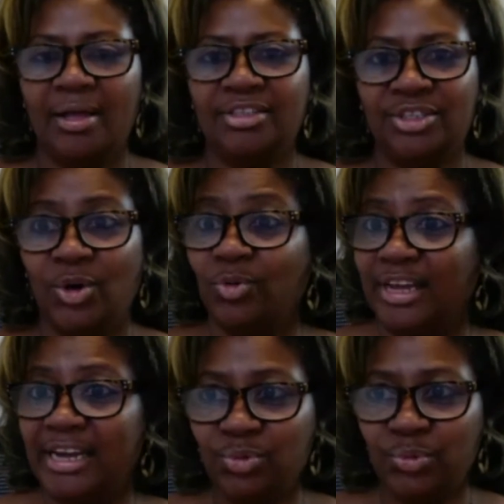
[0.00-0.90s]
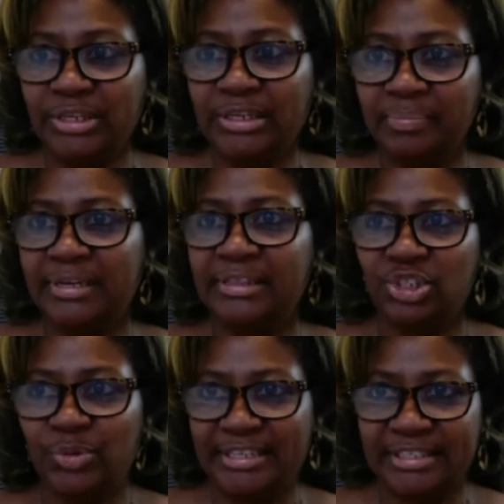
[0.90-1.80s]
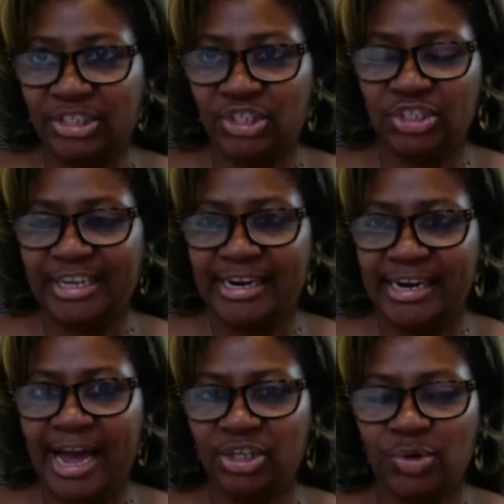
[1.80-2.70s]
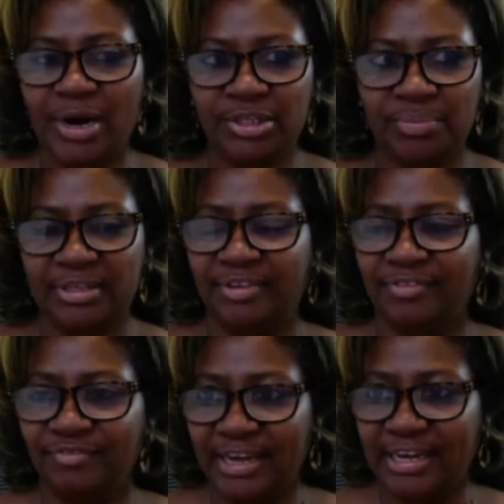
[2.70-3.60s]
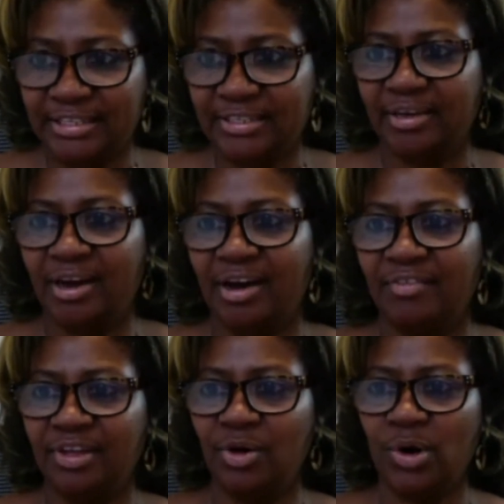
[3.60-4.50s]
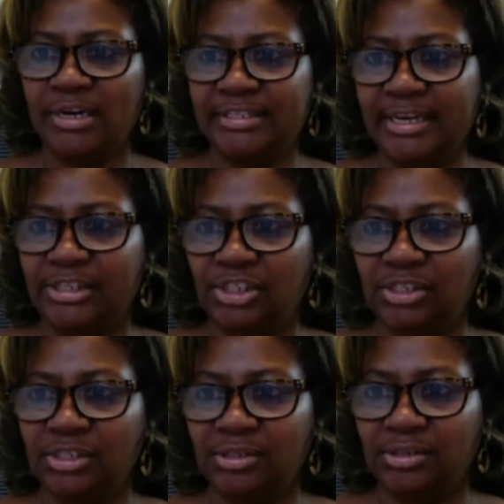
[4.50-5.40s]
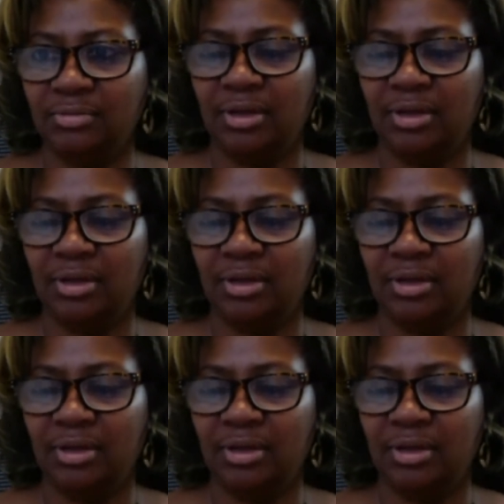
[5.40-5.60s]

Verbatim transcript: So that's really been the transition and not trying to be the face of the organization